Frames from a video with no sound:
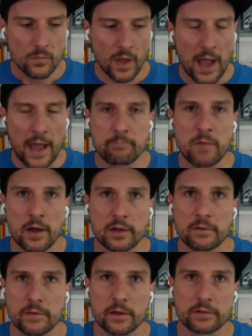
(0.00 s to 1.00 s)
not
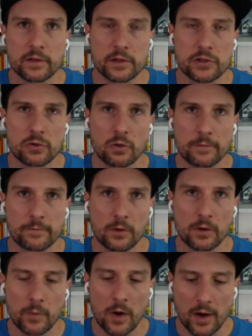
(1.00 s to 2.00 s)
convinced that short
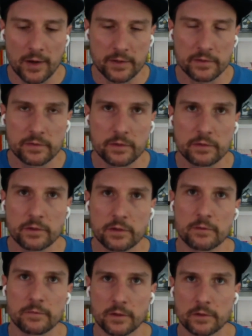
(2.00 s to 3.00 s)
form audiences
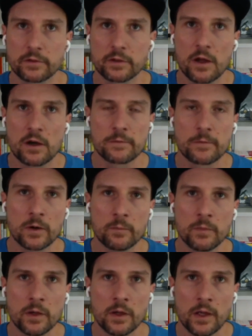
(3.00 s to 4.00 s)
convert to long
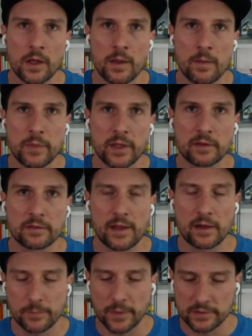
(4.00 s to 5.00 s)
form because the
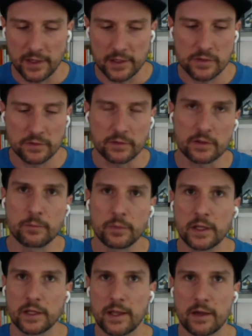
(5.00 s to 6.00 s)
expectations are
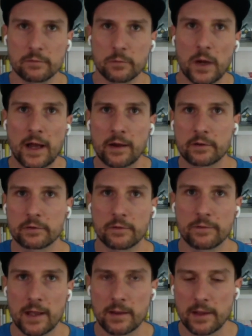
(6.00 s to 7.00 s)
completely out of whack. So
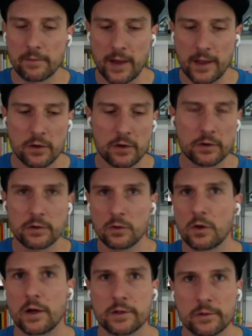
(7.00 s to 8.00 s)
if I hook you
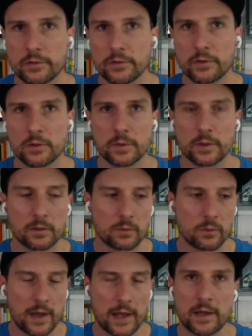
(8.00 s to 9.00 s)
on YouTube or
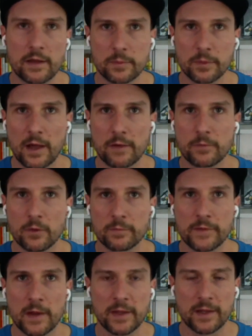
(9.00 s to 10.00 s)
any other platform,
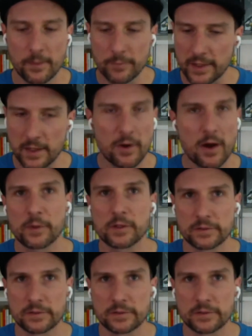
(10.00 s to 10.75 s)
if I become like a popular